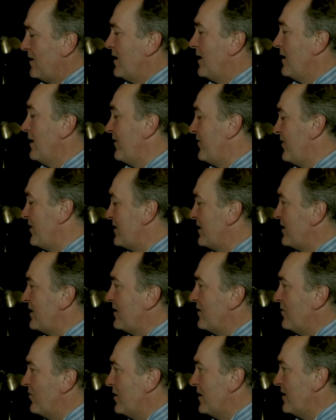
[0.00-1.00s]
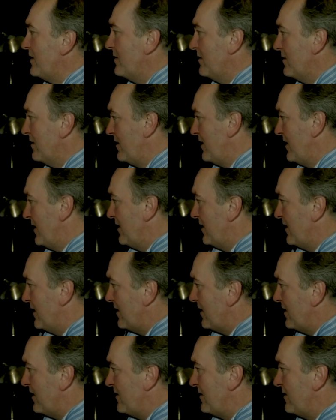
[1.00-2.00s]
and if you did it all in in
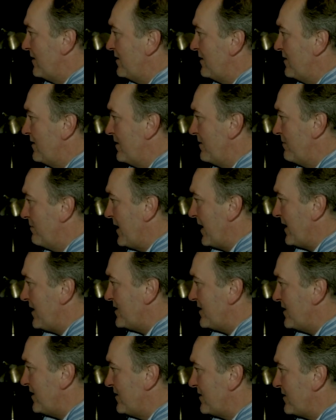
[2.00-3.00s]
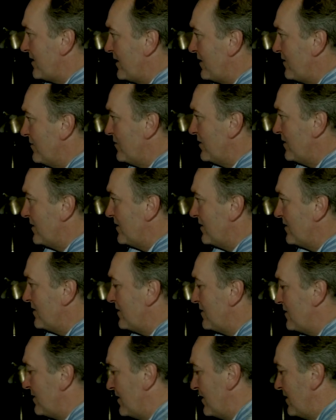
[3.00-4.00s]
uh, major you take all the
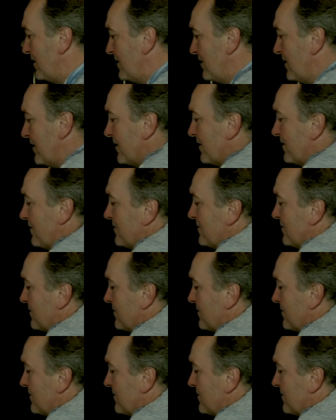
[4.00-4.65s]
you know